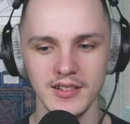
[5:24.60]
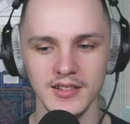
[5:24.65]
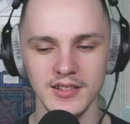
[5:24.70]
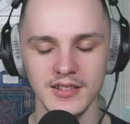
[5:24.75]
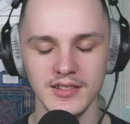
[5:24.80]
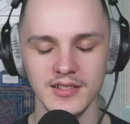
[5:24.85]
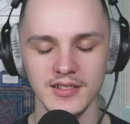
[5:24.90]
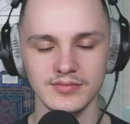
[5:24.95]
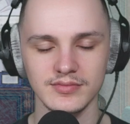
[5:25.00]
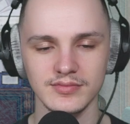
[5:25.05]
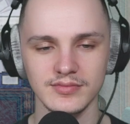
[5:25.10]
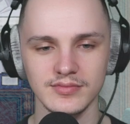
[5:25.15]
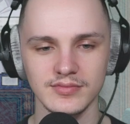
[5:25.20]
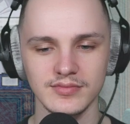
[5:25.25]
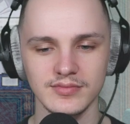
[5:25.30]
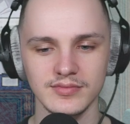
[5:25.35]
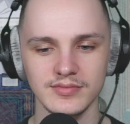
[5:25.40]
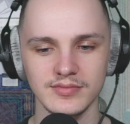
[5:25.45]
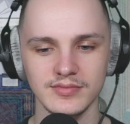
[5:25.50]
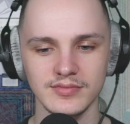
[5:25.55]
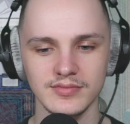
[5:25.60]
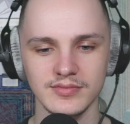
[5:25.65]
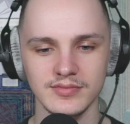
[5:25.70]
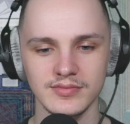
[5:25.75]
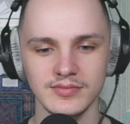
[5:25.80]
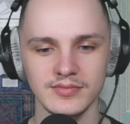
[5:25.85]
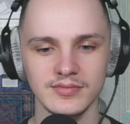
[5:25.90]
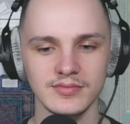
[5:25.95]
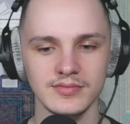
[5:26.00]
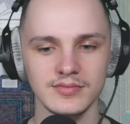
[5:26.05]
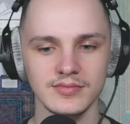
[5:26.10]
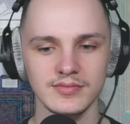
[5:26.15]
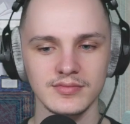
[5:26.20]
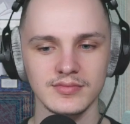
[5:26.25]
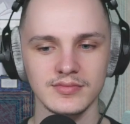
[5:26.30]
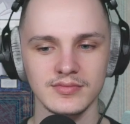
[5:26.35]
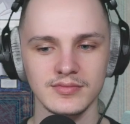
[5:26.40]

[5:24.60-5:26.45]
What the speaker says: No one is speaking in this clip.